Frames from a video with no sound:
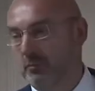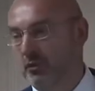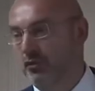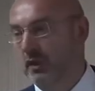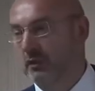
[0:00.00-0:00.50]

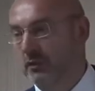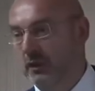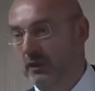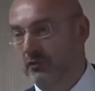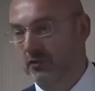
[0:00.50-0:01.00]
Brazil
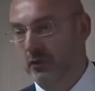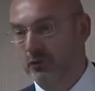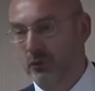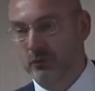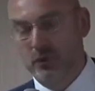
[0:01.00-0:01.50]
is
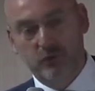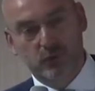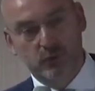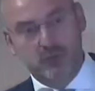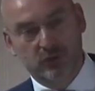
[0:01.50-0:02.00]
also
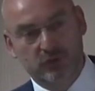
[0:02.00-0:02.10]
through the